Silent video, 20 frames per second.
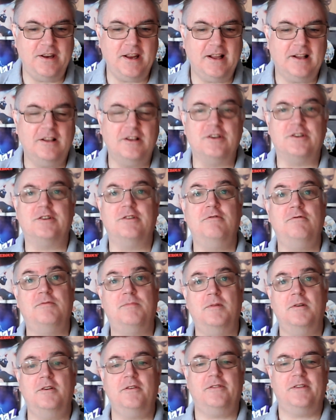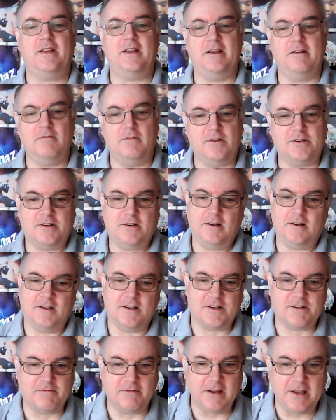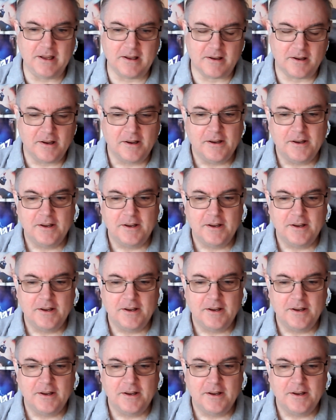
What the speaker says: Nicholas, whose birthday it was last week,